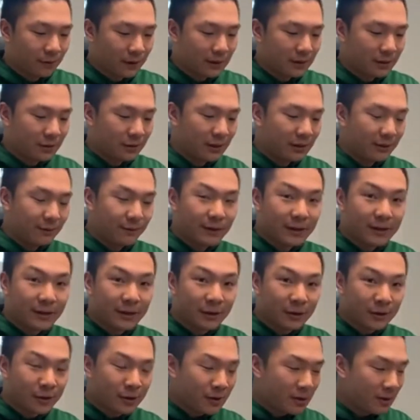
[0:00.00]
You need
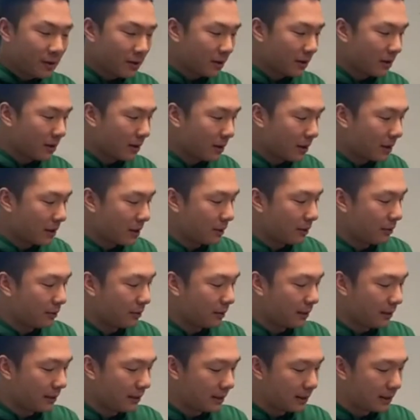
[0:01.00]
vinegar, you
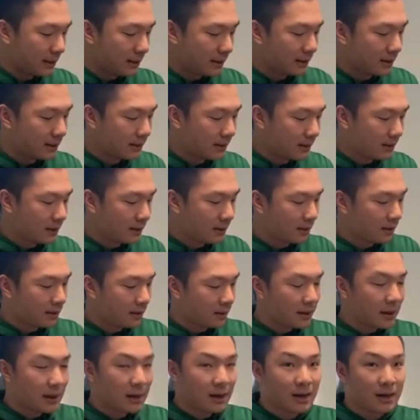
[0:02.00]
need
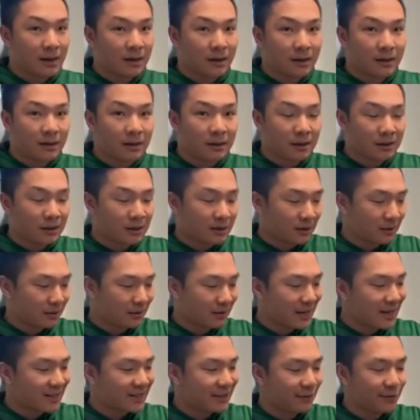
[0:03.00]
a
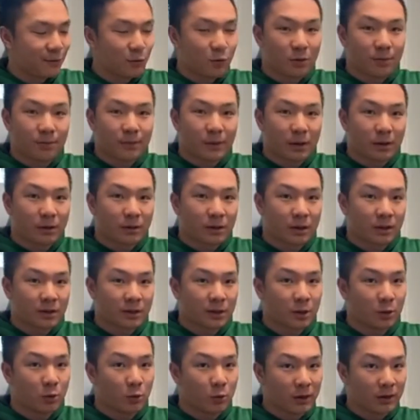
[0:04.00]
glass of warm milk,
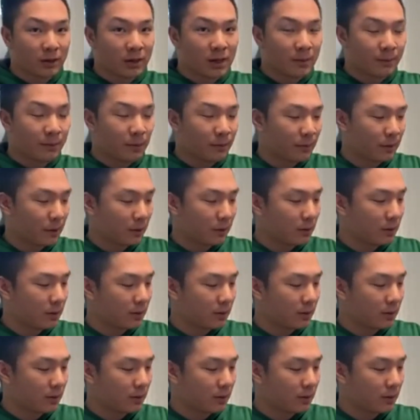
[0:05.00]
so 1 cup of milk.